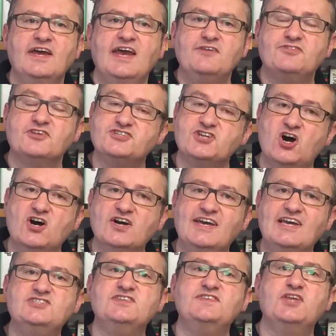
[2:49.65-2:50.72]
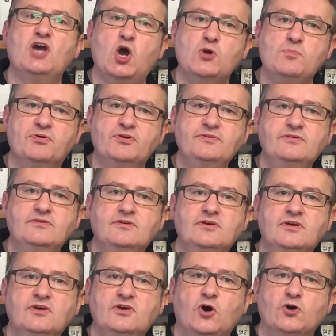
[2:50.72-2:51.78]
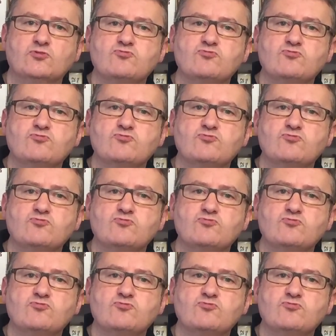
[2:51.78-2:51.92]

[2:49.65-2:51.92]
If the target is in the open, on